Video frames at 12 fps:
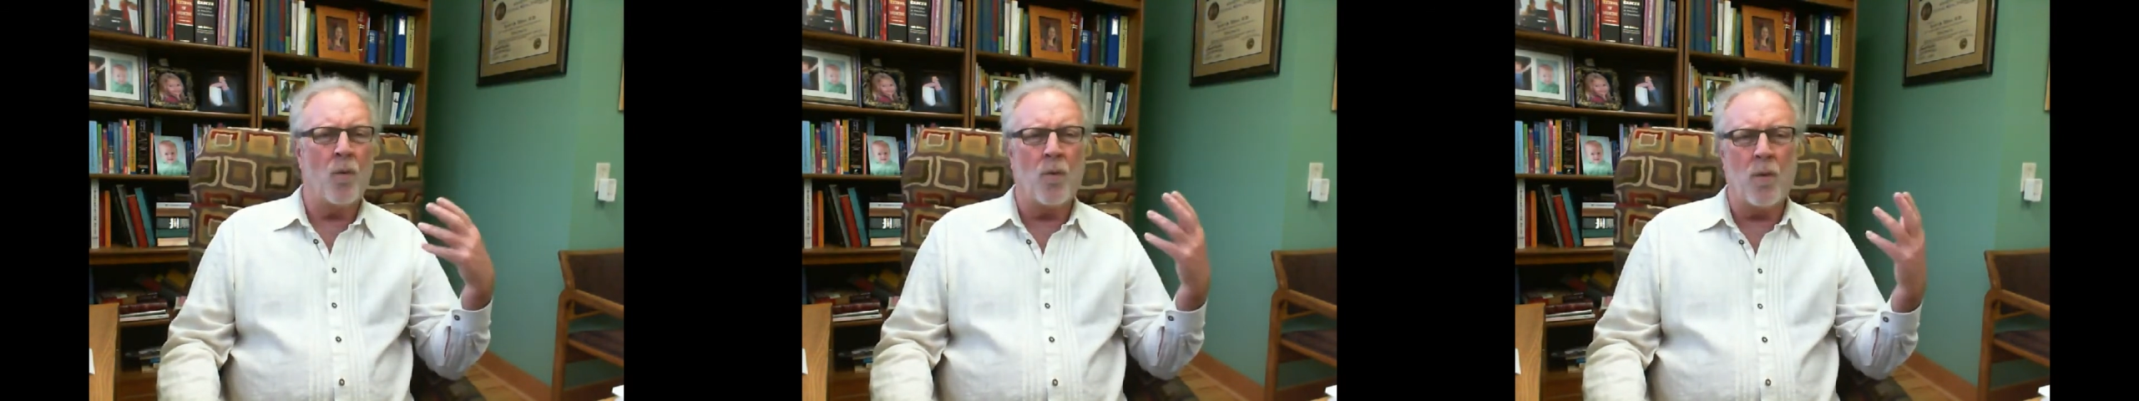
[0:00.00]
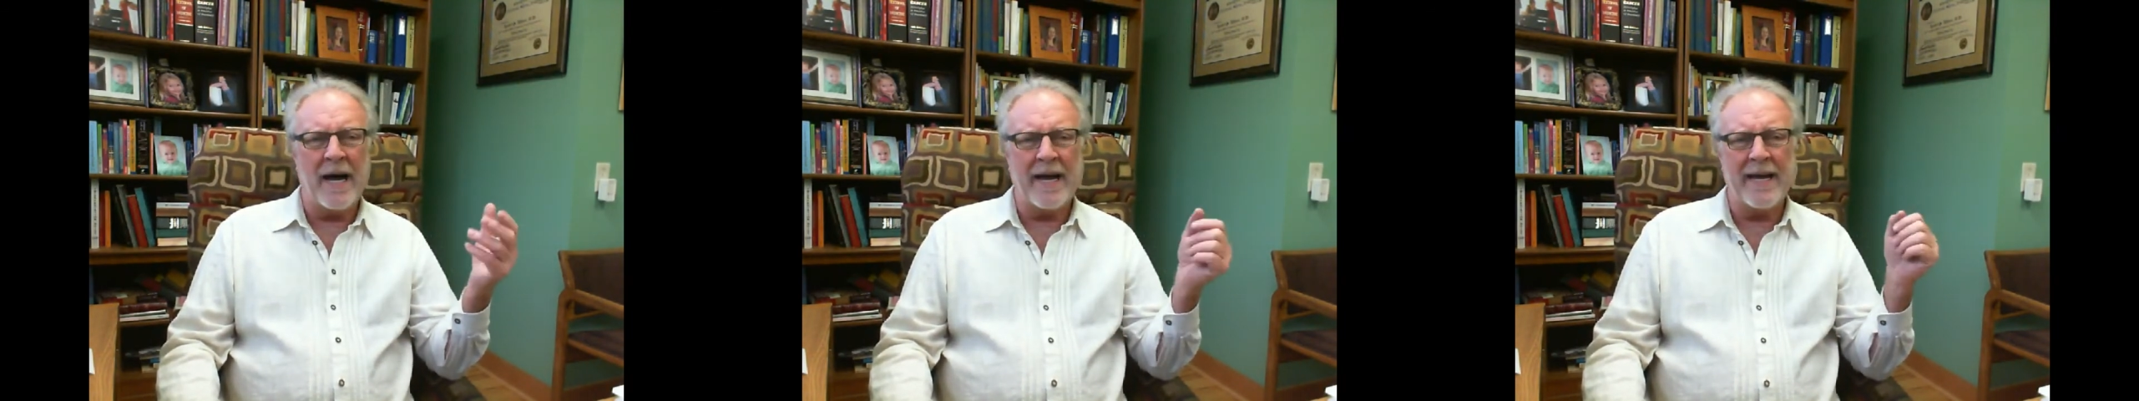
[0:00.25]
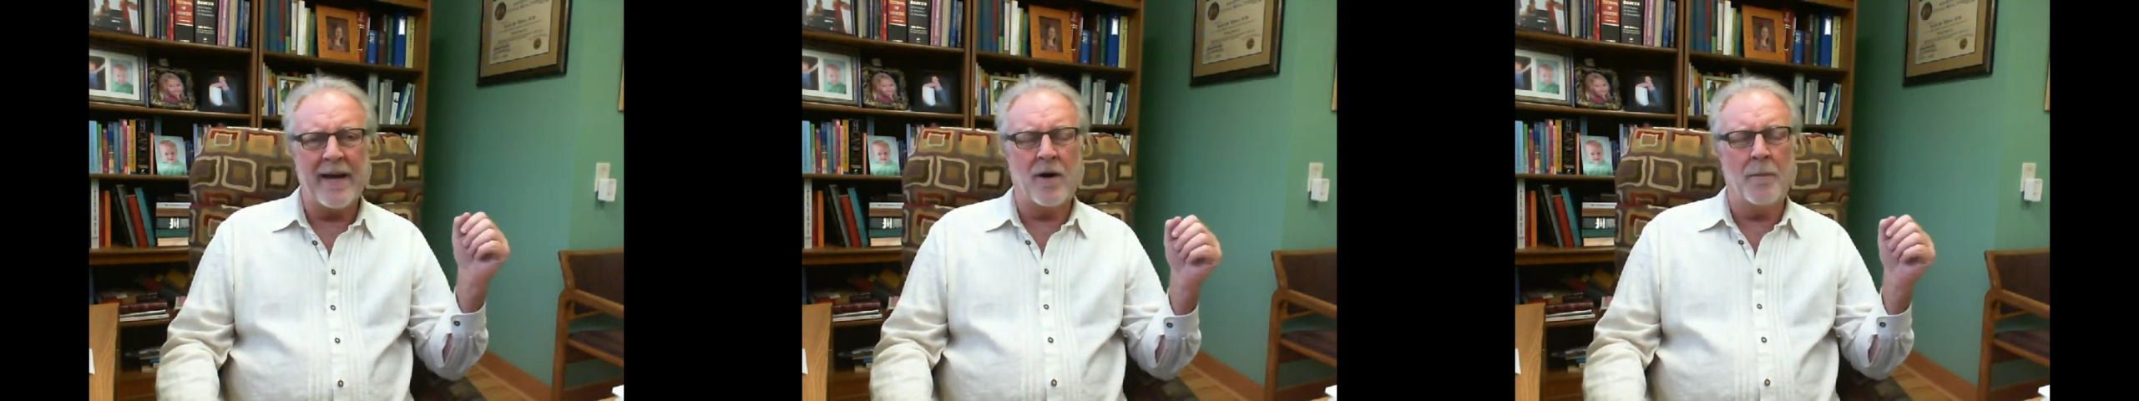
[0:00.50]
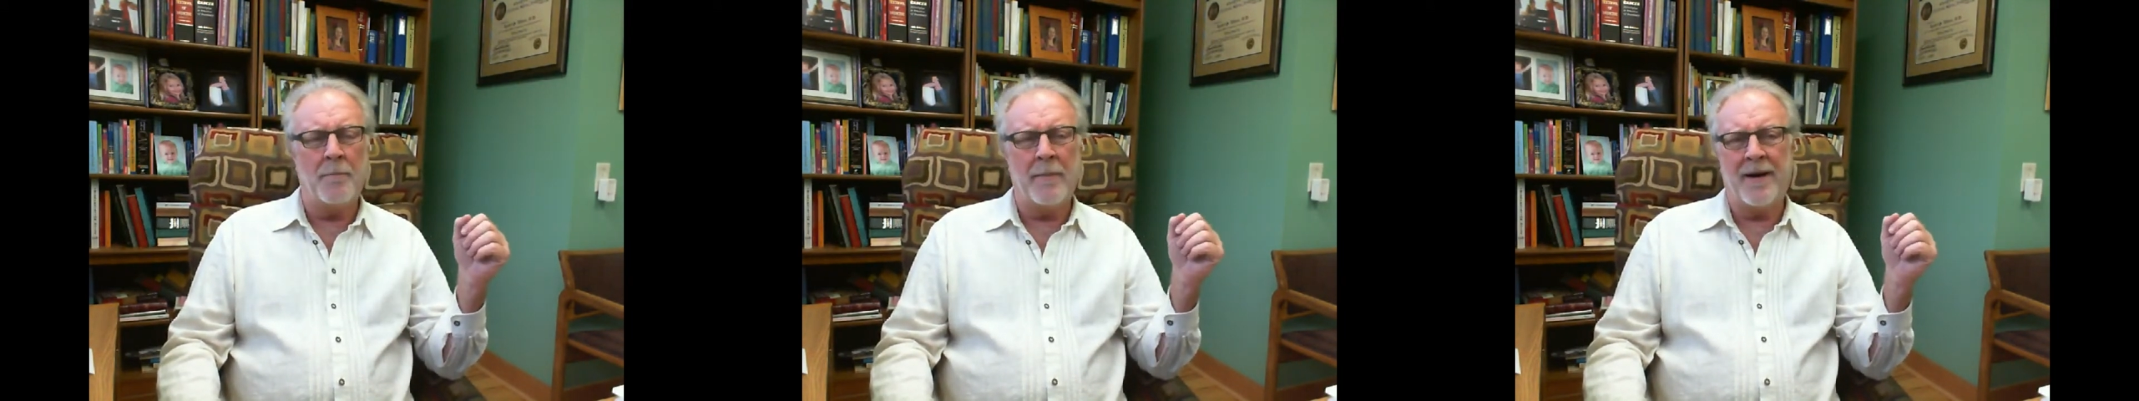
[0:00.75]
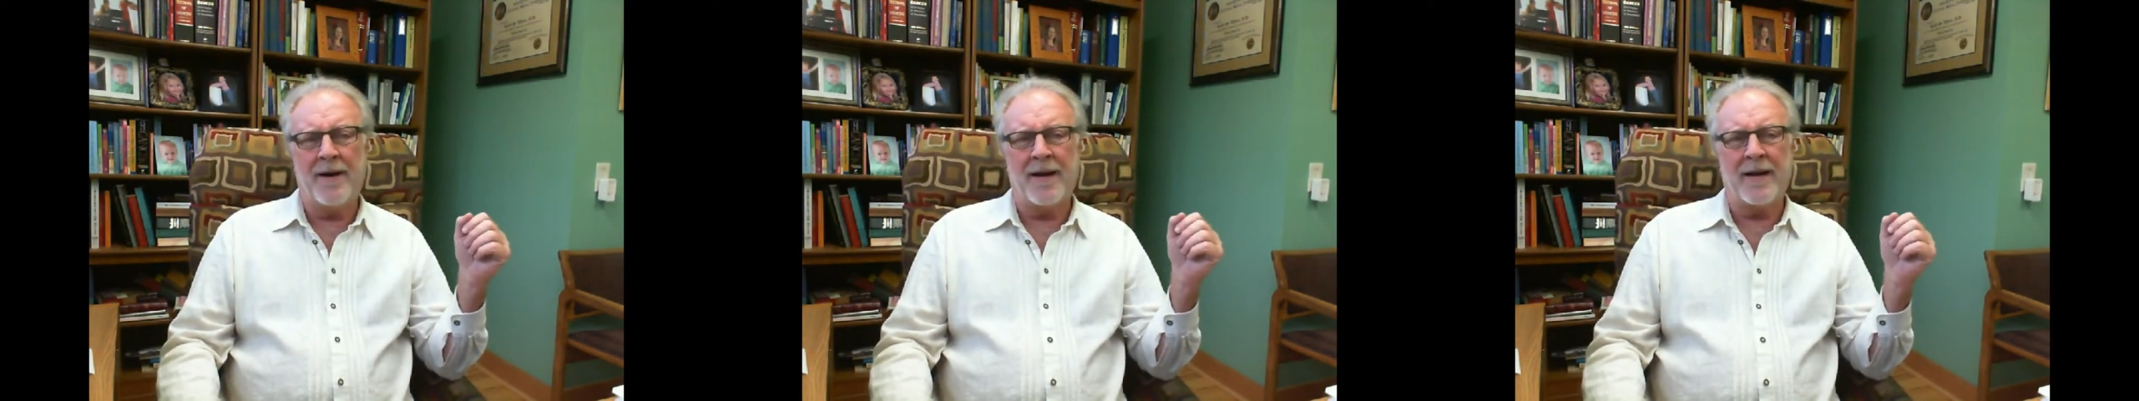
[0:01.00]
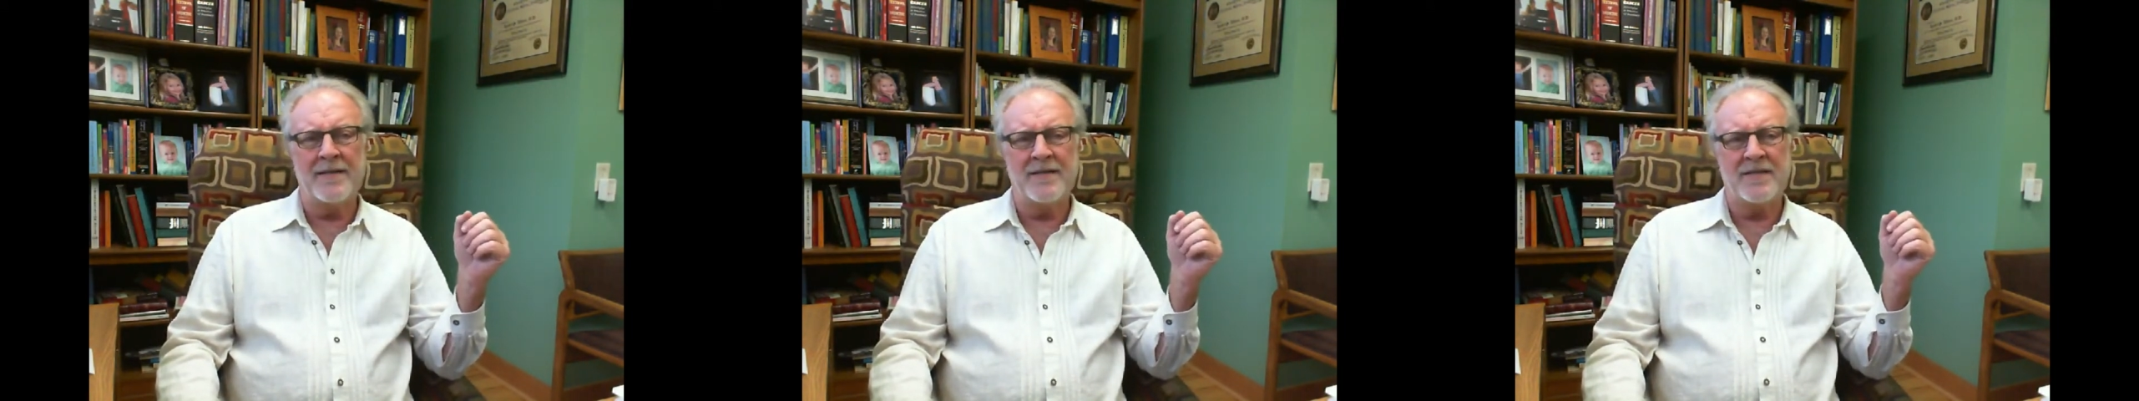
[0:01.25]
why are
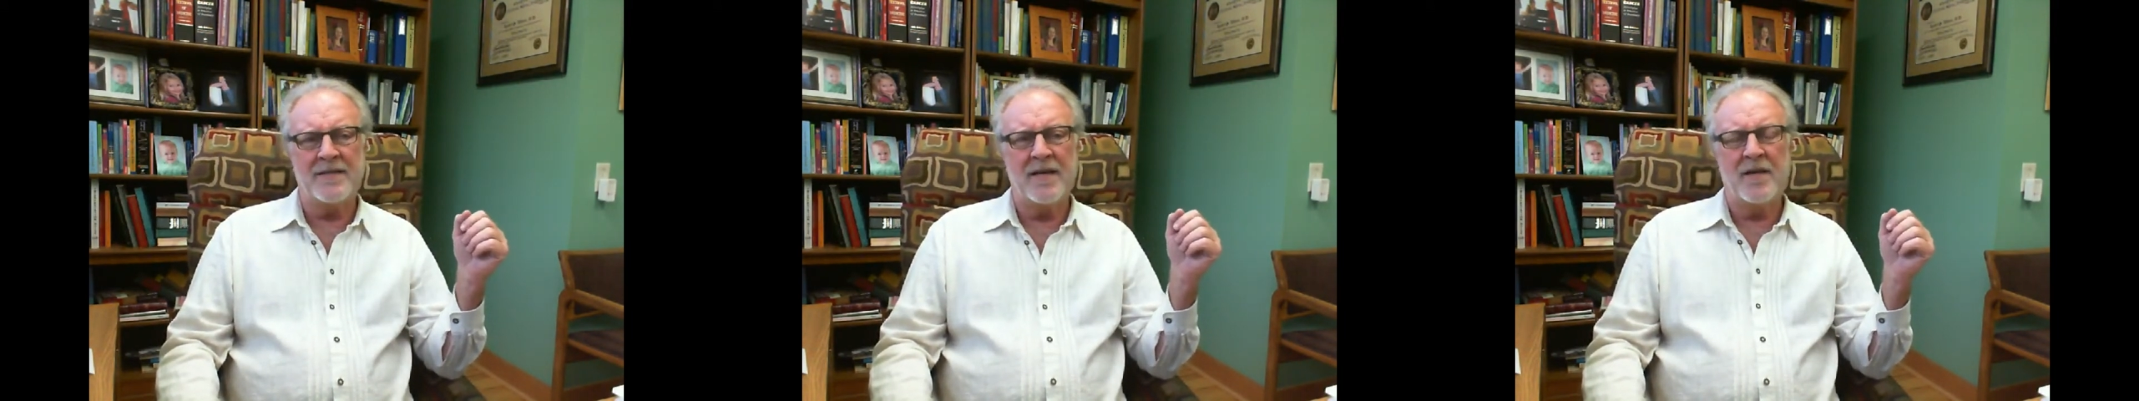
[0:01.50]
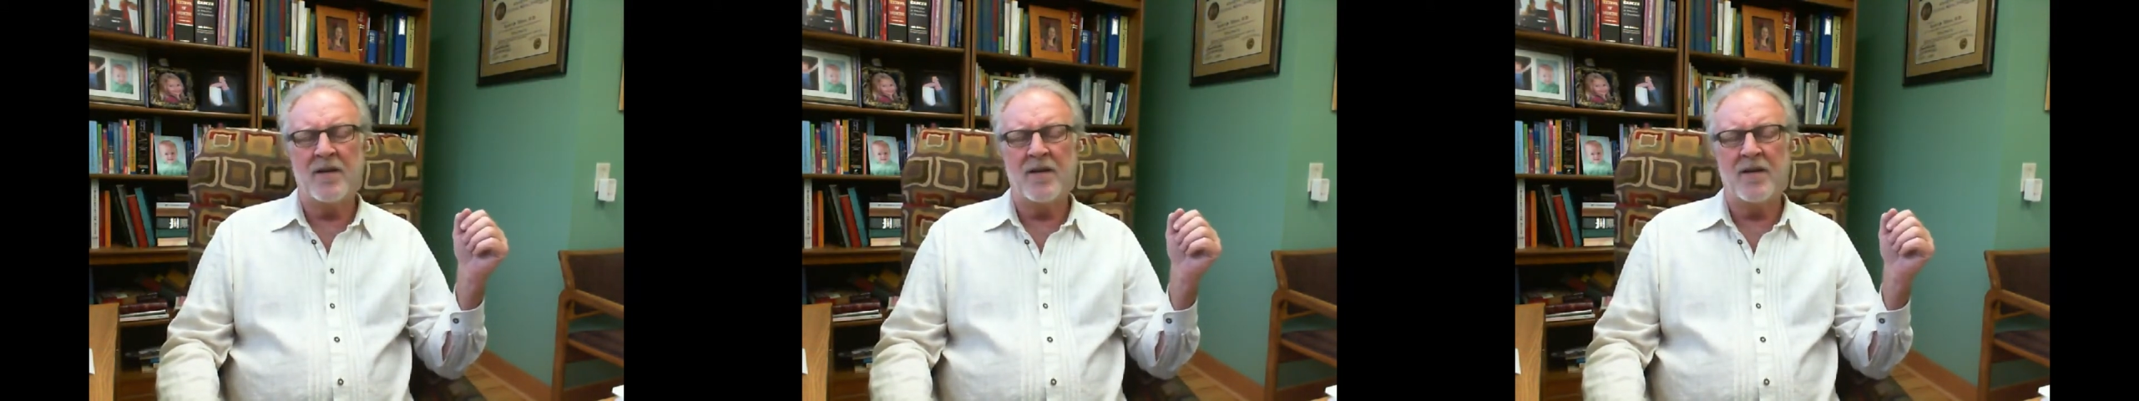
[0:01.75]
Americans'